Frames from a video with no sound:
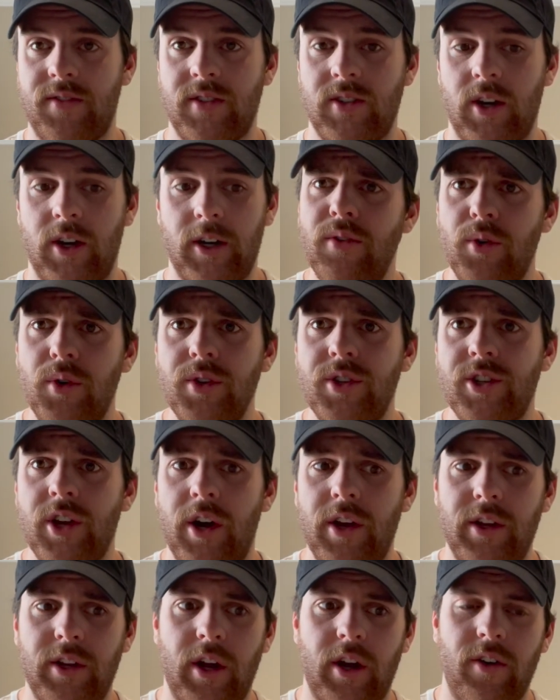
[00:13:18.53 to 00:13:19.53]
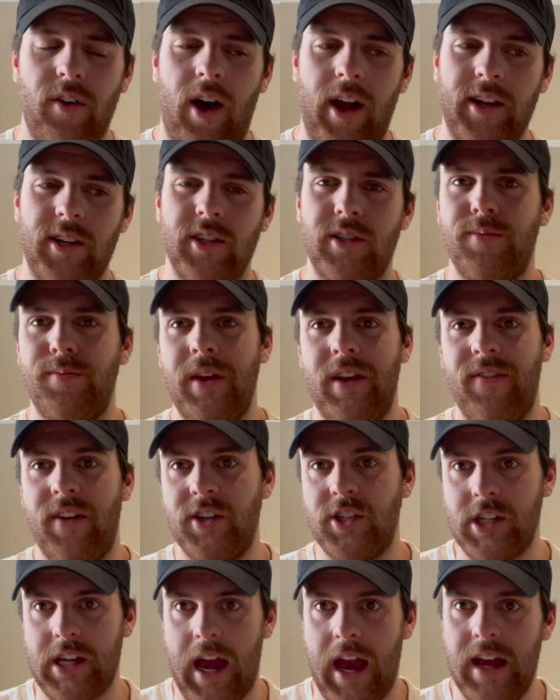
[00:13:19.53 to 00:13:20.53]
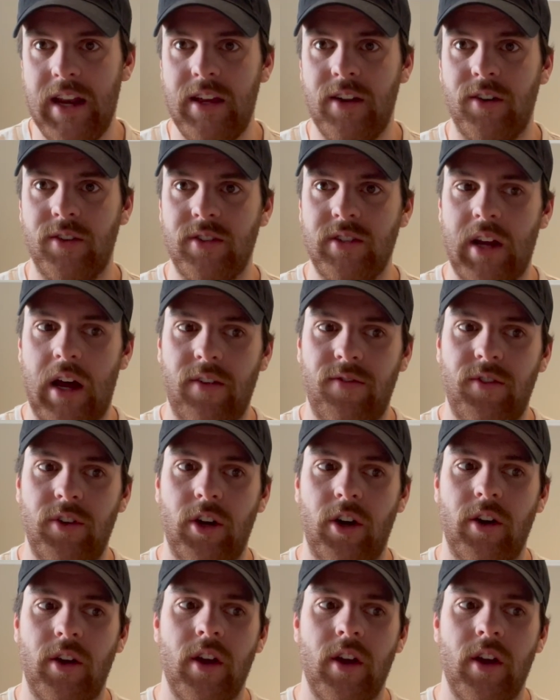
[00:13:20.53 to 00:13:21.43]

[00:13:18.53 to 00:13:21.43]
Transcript: So also, just a bit of educating on stuff,